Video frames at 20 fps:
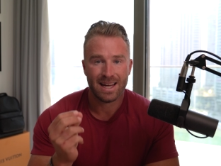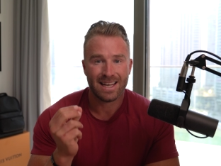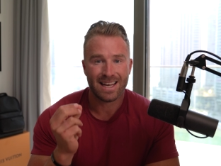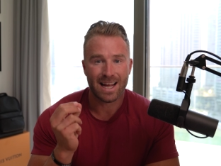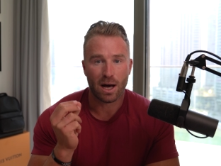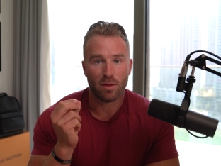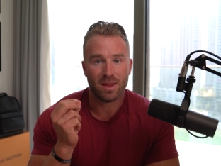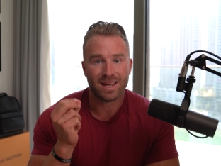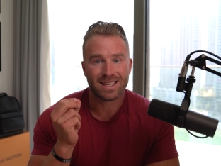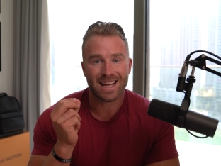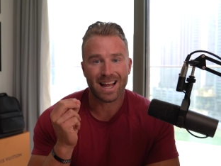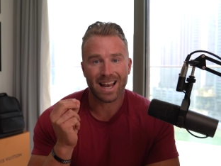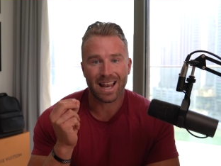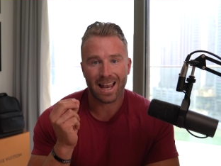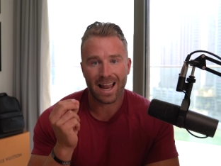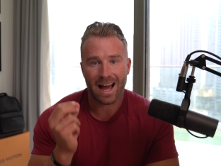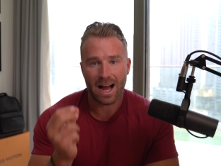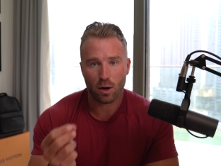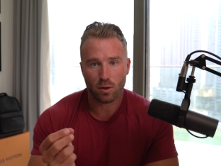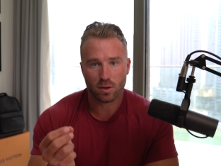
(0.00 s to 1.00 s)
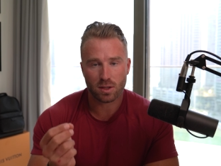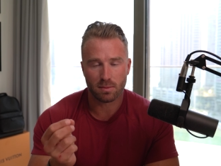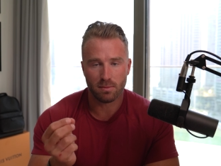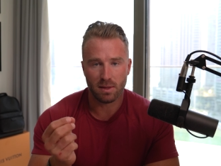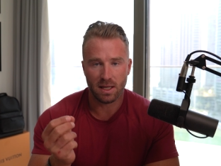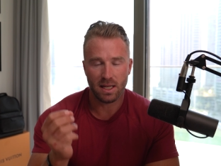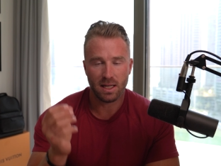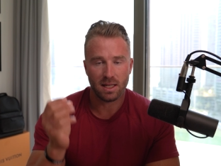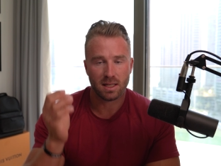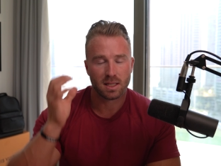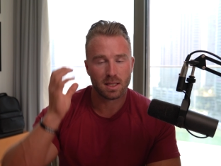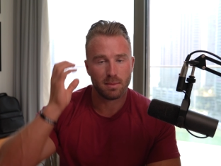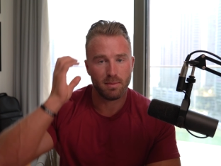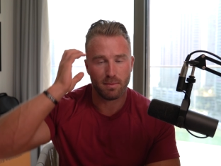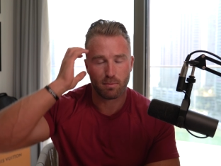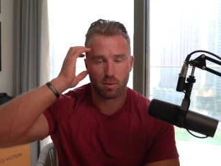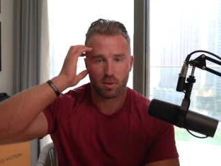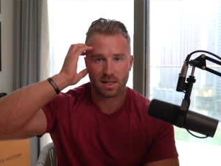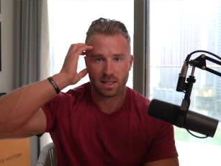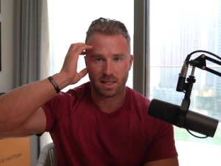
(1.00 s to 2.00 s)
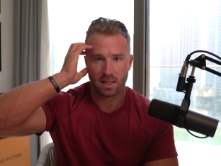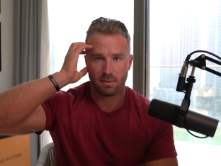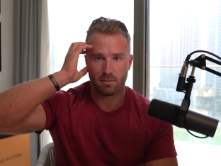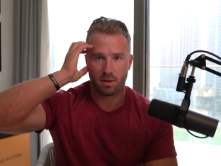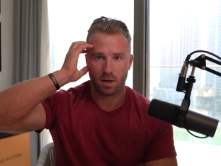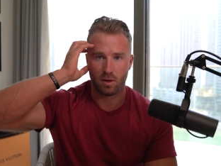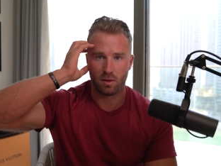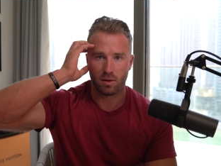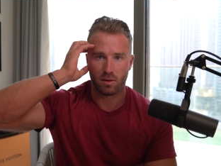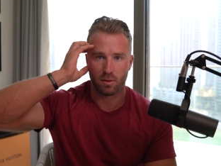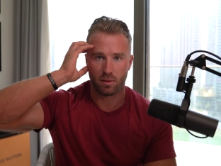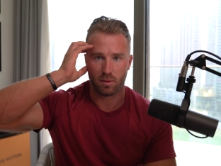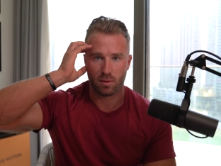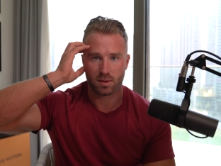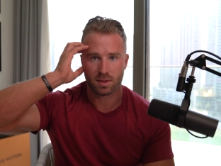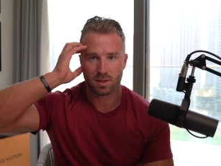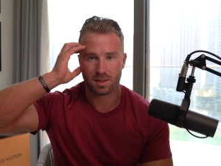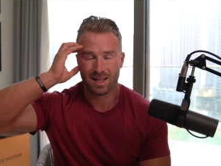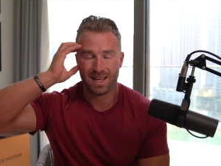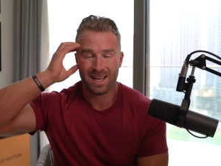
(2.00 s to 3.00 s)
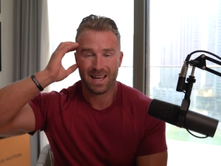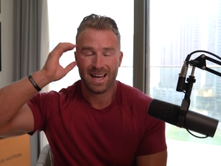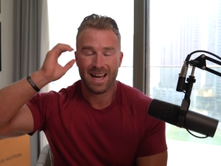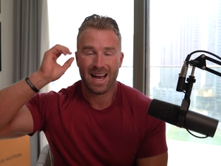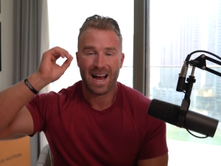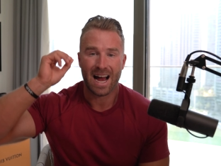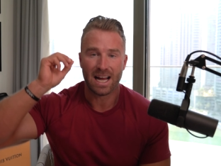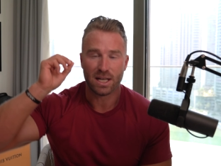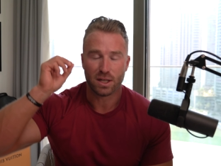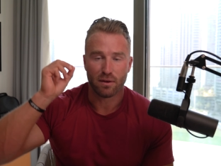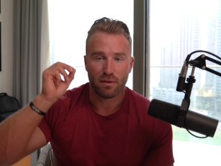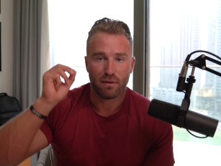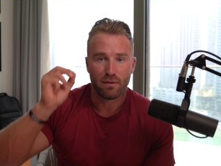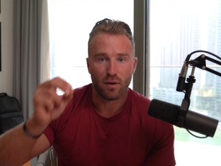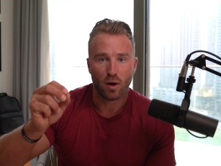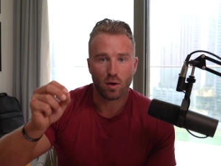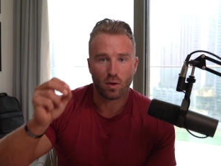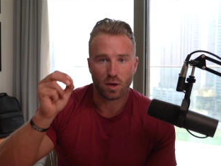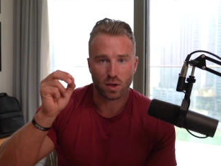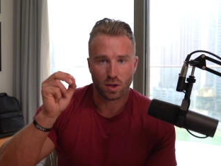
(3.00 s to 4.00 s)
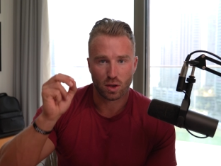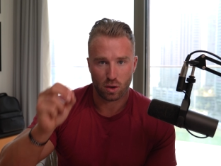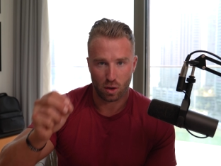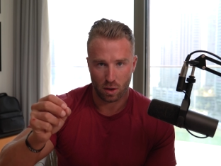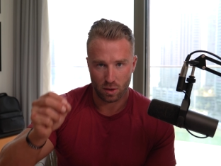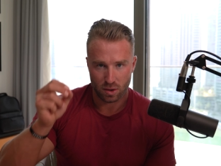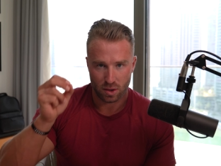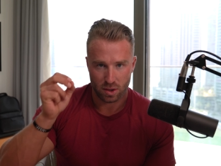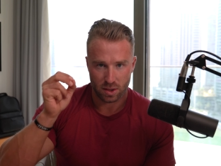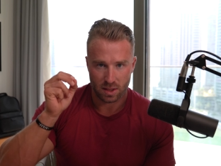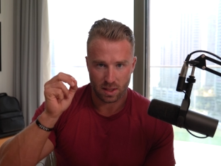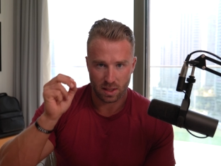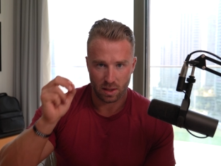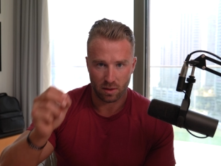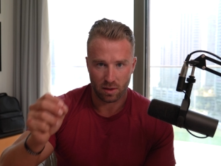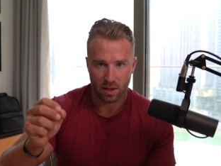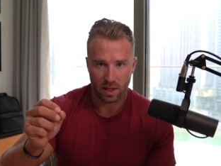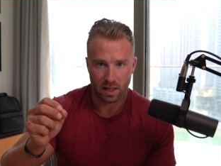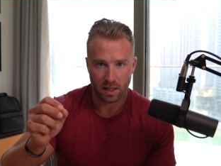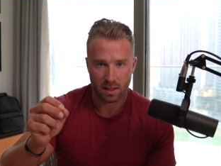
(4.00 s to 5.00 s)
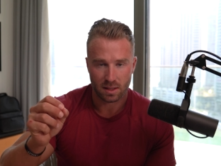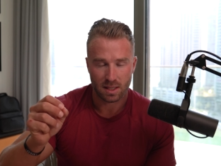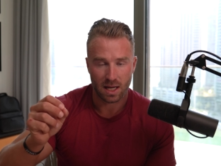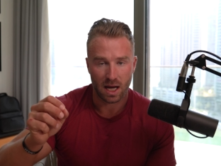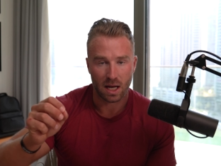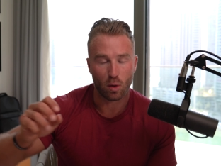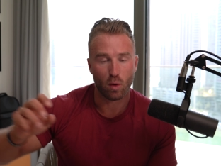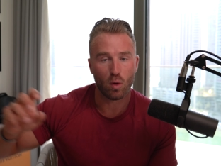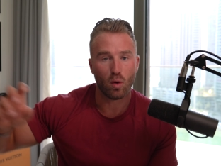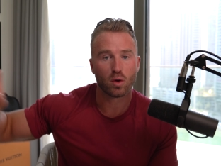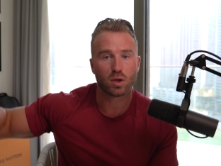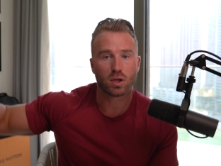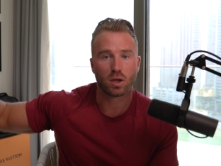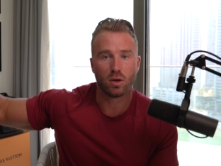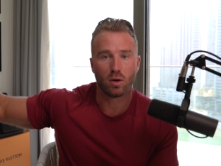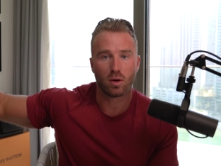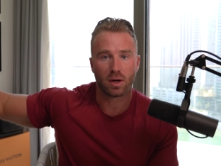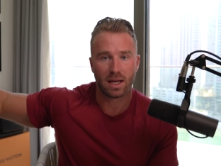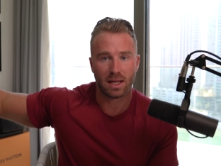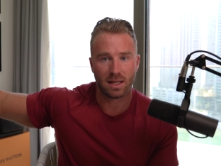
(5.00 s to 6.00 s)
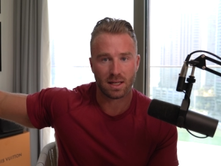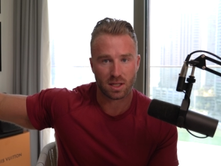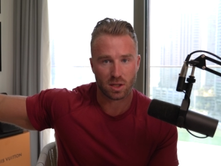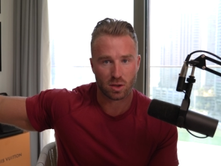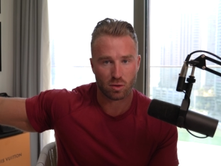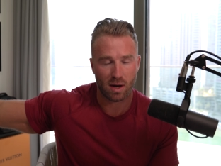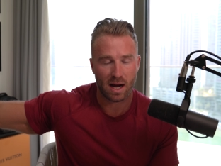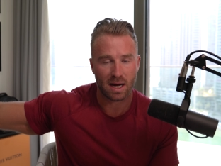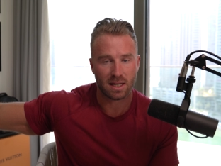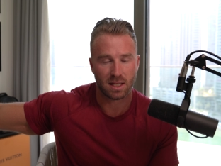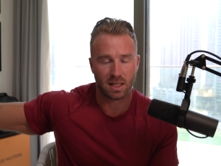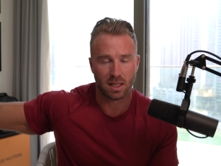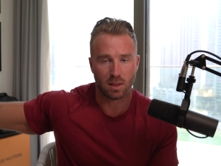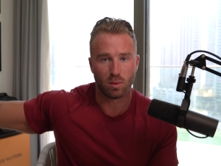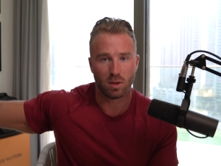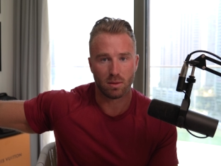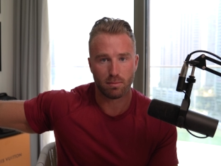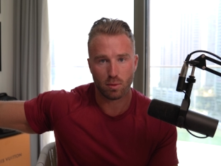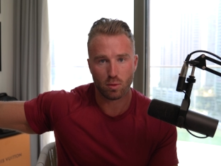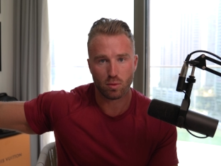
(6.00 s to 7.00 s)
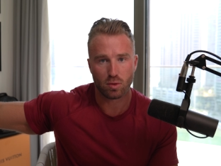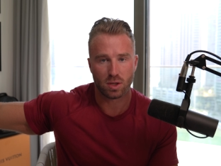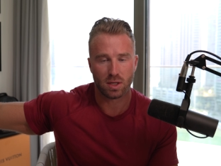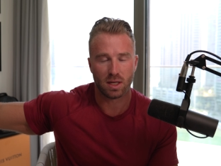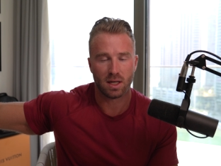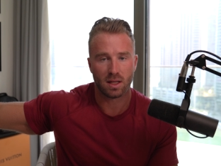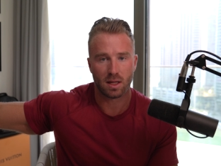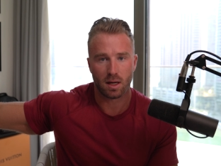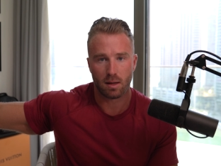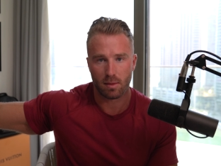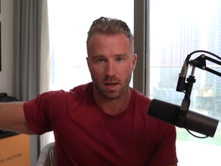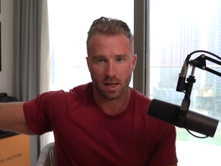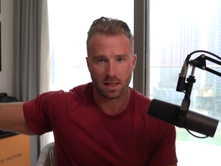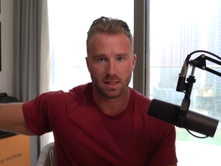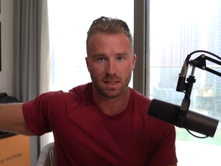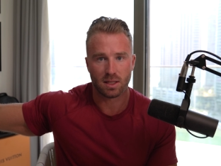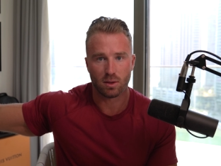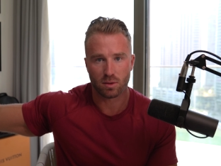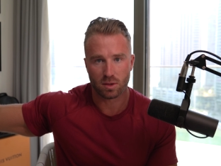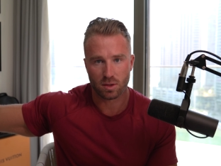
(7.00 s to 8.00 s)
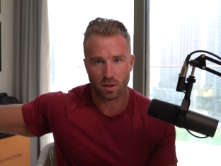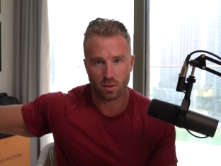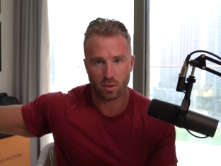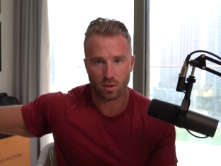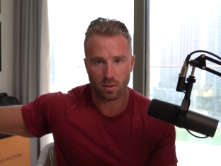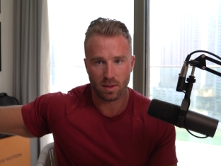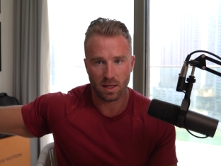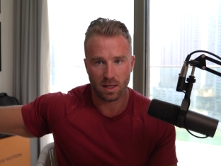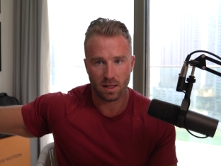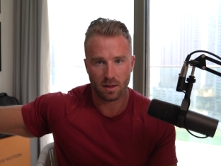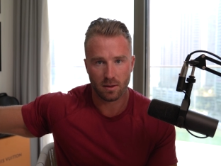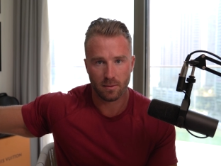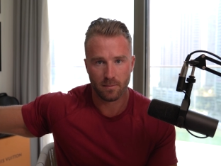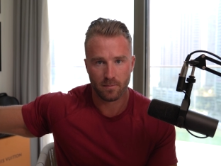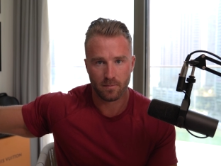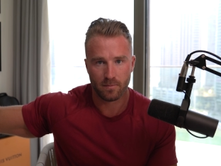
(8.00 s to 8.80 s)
Now, this allows me to be present in my own thoughts and to focus consciously on things and also not get distracted with bullshit that I might see on social media.